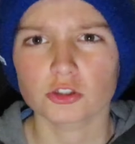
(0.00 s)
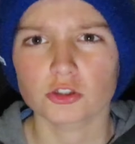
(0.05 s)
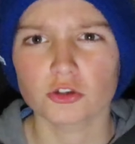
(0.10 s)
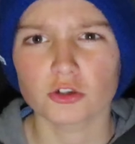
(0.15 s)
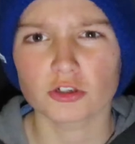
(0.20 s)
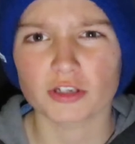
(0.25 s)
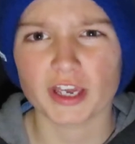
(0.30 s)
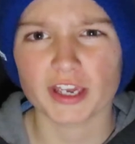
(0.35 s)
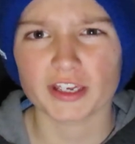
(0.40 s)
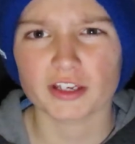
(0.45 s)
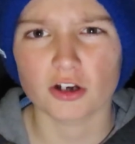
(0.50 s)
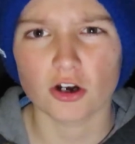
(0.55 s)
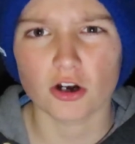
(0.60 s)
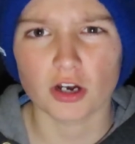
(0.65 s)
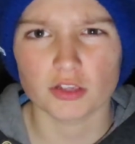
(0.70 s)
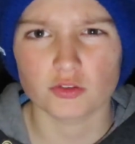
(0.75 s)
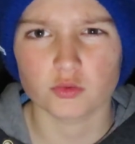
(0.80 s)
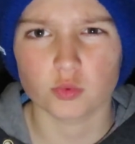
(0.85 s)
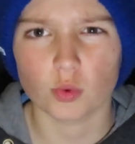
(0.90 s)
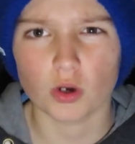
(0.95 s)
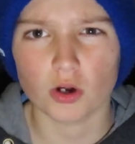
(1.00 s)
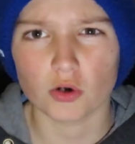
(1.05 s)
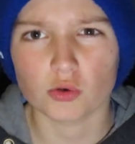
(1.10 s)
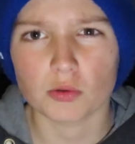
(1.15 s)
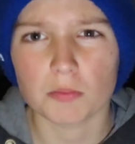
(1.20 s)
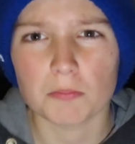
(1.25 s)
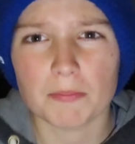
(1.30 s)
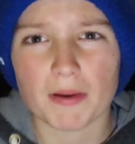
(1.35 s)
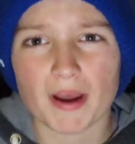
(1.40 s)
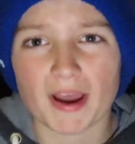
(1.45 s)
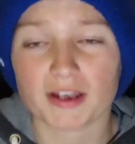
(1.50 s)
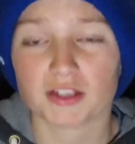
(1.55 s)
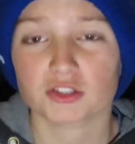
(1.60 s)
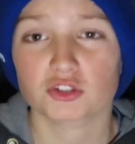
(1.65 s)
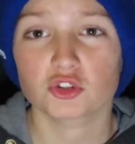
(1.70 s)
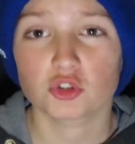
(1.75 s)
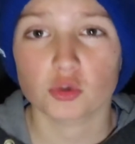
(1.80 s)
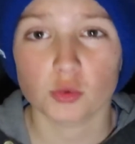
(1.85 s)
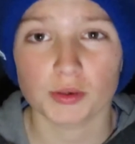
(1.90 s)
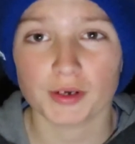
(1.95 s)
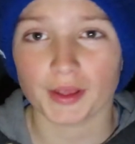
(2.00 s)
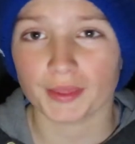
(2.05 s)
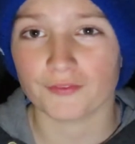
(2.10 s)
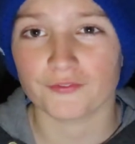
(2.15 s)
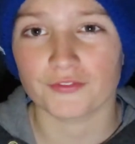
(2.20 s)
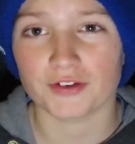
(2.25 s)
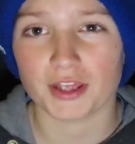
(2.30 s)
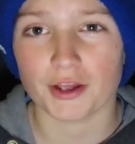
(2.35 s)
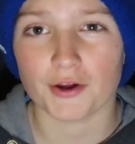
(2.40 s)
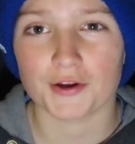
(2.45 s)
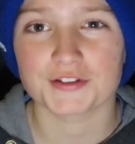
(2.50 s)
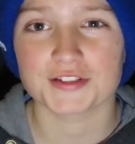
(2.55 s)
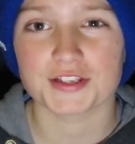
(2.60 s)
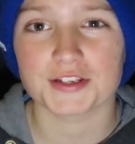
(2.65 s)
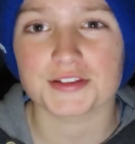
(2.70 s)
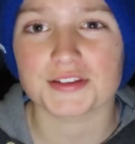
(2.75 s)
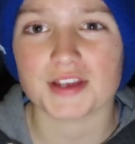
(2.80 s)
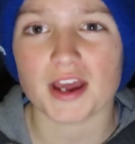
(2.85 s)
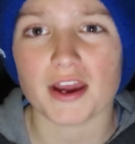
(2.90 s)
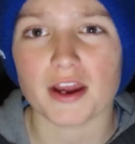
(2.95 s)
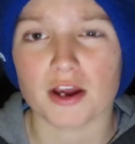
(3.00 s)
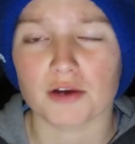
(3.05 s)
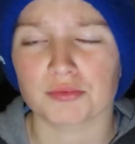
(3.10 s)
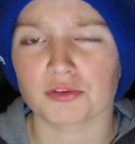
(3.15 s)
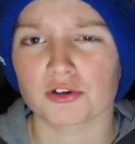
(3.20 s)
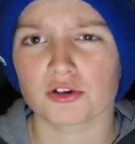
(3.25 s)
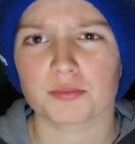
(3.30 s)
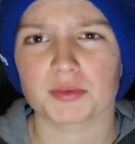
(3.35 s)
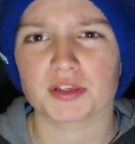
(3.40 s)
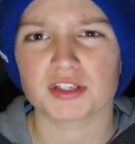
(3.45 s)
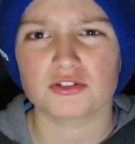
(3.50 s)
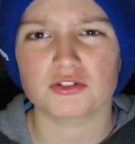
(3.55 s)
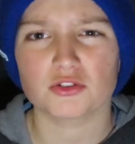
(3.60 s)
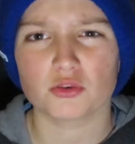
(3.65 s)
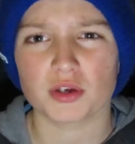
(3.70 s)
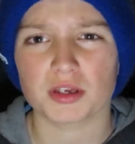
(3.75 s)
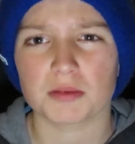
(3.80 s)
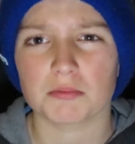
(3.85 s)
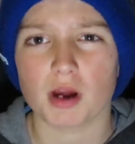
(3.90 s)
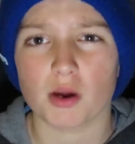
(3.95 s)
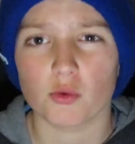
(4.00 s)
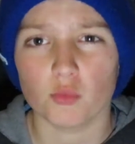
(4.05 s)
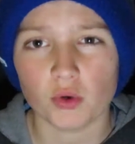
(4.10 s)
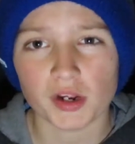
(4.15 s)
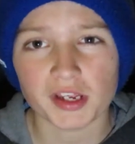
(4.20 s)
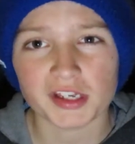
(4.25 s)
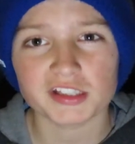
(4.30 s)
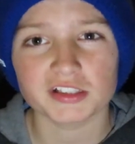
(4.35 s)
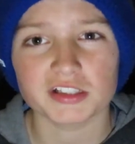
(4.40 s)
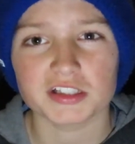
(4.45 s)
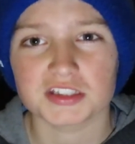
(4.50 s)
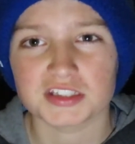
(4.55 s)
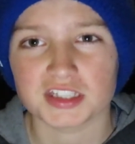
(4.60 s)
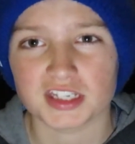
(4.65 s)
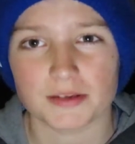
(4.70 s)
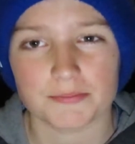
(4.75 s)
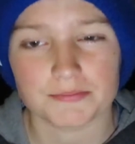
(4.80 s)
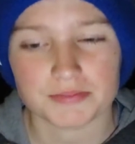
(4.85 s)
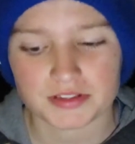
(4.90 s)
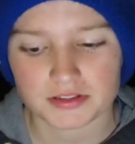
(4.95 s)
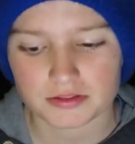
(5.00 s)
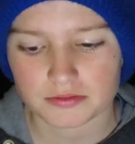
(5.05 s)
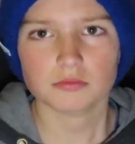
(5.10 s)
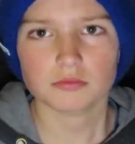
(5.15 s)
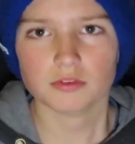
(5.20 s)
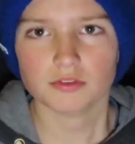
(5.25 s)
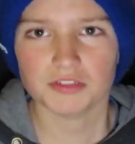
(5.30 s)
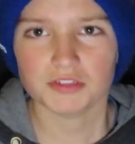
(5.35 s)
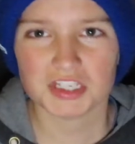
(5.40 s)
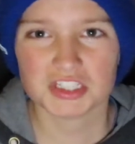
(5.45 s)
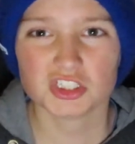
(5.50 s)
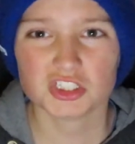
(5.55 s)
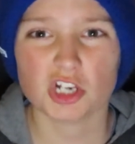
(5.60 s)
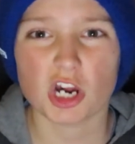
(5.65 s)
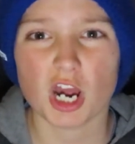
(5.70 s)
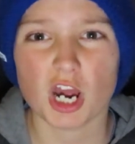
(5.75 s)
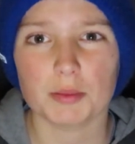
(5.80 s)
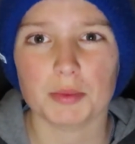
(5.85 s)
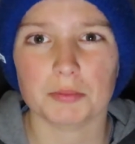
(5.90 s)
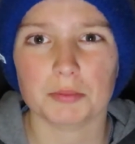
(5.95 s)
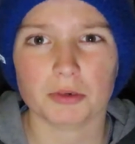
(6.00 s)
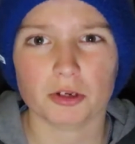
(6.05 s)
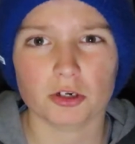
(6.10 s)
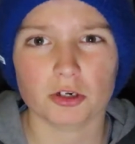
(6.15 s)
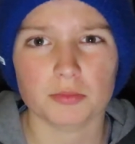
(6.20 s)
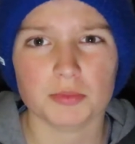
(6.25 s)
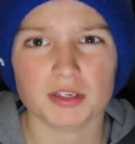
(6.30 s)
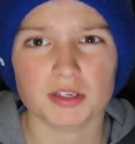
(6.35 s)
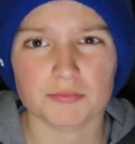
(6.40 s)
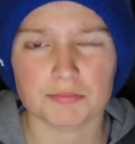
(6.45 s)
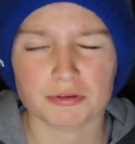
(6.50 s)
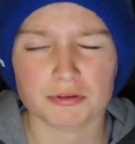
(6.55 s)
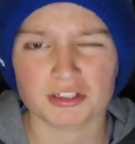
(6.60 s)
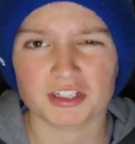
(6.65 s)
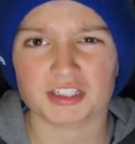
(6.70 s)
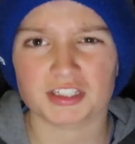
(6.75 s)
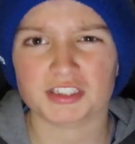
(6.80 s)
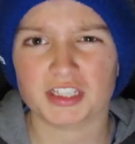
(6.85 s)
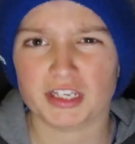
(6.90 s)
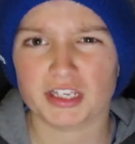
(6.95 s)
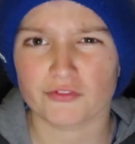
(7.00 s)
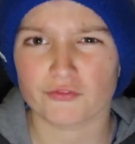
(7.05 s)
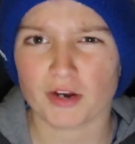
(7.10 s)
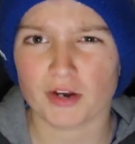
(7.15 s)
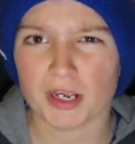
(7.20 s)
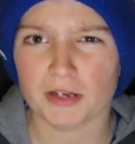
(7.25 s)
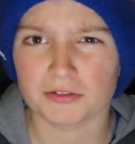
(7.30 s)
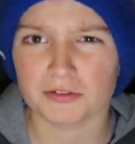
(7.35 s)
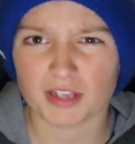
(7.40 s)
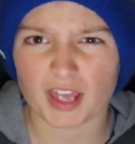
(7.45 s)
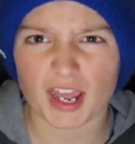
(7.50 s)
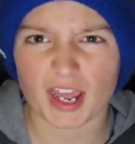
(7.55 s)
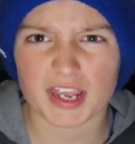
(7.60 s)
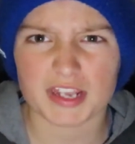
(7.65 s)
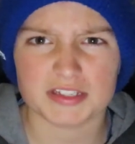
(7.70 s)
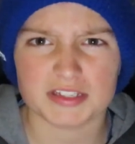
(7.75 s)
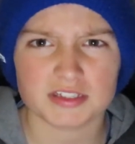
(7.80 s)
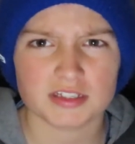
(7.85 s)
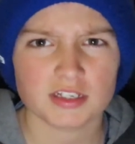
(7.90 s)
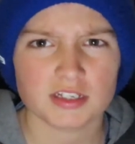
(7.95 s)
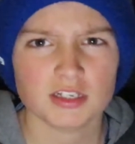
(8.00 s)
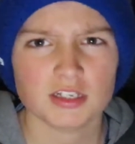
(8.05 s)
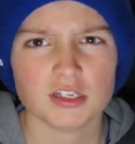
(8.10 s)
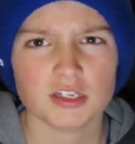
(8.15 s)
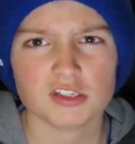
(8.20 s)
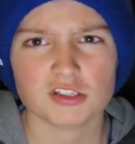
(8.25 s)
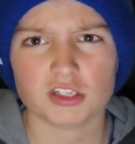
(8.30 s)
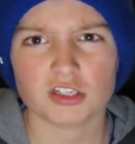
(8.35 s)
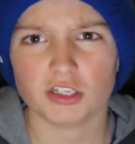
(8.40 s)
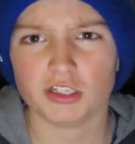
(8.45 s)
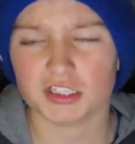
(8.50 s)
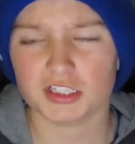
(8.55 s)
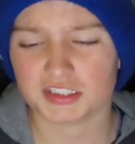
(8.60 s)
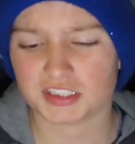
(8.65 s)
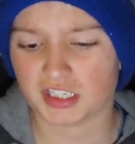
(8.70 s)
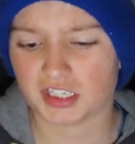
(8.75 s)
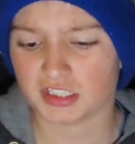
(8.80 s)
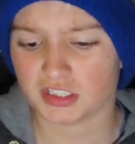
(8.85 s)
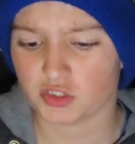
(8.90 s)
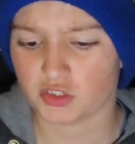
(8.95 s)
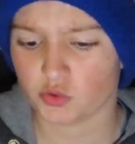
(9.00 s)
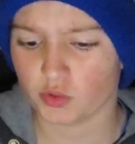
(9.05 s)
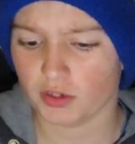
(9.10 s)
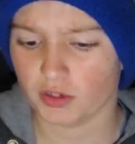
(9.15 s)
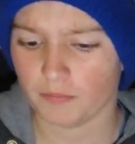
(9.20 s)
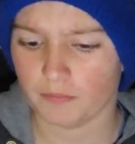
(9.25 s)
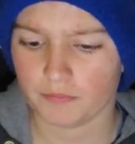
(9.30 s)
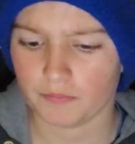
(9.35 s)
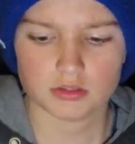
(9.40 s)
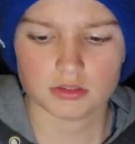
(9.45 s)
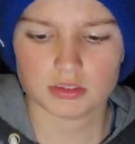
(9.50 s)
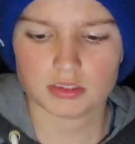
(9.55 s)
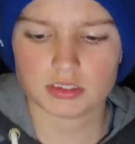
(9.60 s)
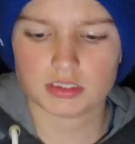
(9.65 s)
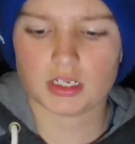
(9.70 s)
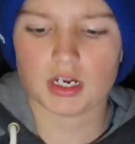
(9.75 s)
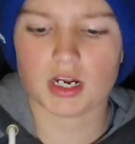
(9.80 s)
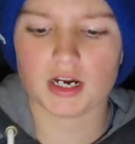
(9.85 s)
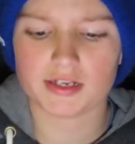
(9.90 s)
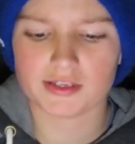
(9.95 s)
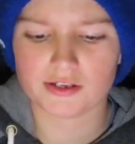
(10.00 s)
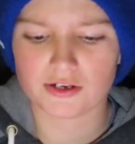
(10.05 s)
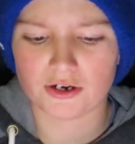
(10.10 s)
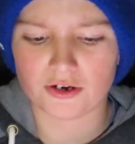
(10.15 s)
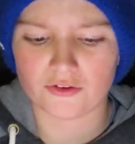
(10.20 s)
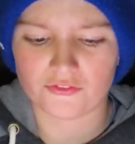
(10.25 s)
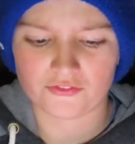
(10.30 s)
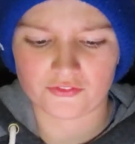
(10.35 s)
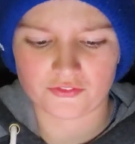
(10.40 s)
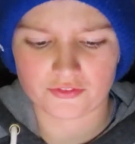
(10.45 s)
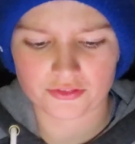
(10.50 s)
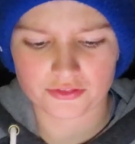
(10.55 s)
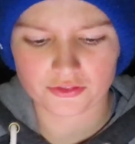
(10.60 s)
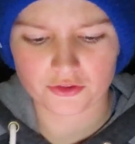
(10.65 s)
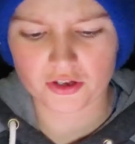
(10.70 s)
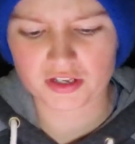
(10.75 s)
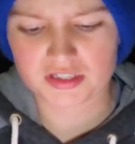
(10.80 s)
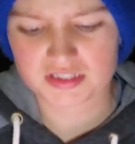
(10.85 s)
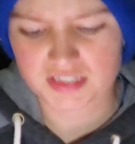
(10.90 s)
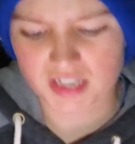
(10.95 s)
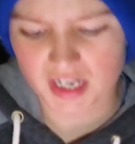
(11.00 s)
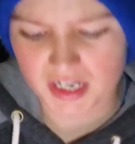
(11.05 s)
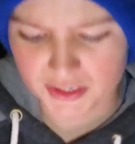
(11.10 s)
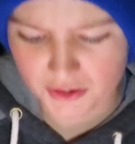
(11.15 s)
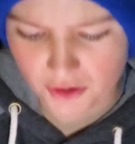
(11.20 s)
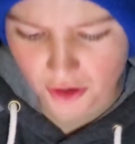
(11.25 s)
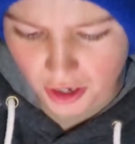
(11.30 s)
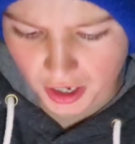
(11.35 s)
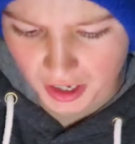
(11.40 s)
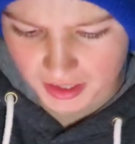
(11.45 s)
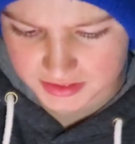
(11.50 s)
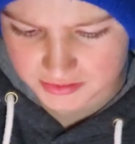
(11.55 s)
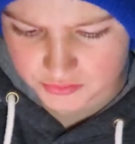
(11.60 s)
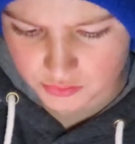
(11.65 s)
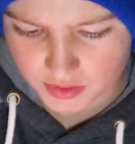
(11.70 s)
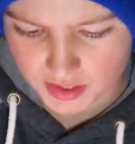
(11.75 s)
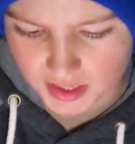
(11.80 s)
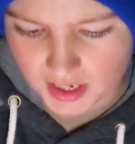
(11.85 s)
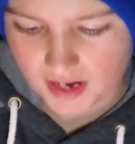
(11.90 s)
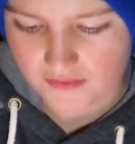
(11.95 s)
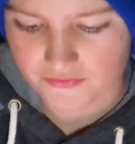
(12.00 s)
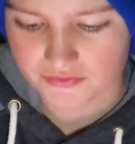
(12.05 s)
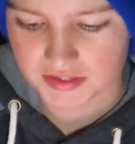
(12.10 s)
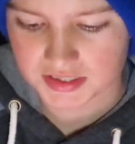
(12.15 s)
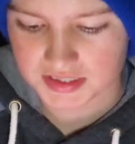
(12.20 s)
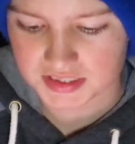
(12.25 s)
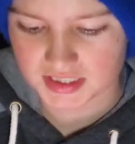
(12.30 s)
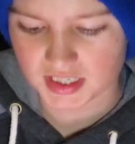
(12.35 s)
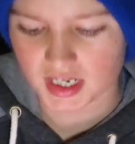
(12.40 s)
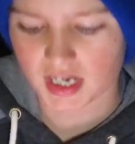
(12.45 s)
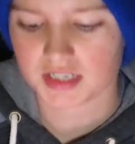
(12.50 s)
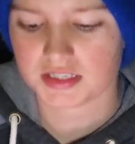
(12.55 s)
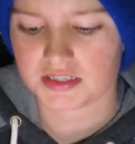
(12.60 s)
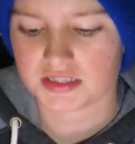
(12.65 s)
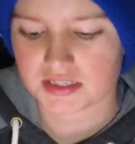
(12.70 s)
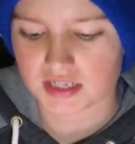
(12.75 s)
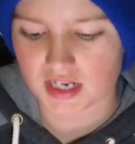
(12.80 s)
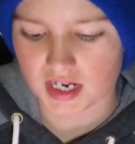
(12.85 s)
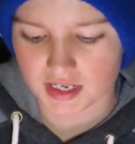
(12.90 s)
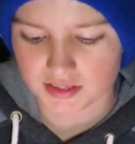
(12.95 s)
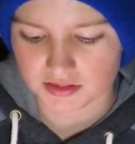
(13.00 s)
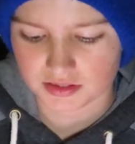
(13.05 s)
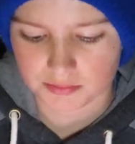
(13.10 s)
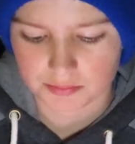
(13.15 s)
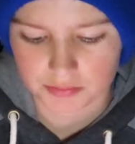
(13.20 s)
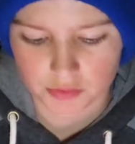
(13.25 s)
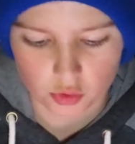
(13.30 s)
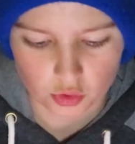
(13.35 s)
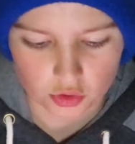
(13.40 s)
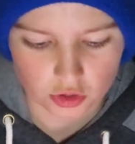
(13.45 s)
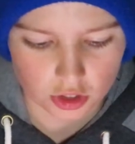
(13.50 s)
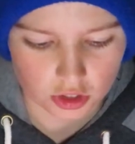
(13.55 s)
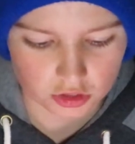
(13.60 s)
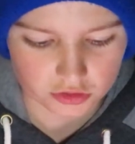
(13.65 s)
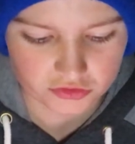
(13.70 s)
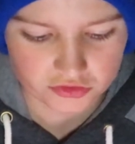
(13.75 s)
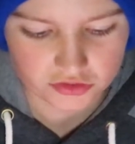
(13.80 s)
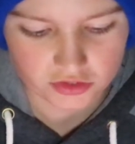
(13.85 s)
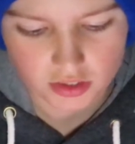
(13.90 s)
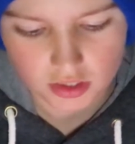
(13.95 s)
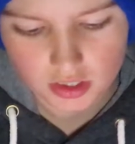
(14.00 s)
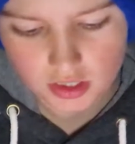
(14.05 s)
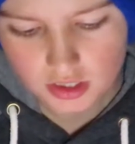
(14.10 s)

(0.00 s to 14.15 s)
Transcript: G'day guys, welcome back to another video. Today I'm going to be doing my weekly tips. This time I'm going to be predicting round 8, so let's get into it. Starting off, Thursday night, we have the Suns and the Bulldogs.